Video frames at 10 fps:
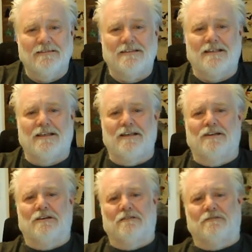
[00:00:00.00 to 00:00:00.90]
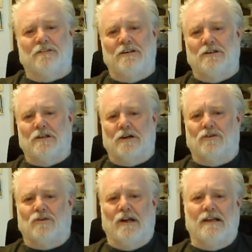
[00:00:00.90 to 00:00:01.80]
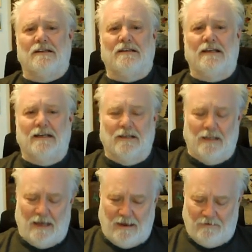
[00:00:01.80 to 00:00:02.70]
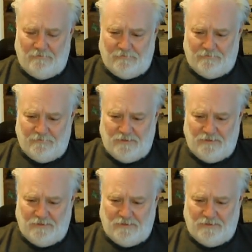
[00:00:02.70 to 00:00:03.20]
hear, feel a great deal of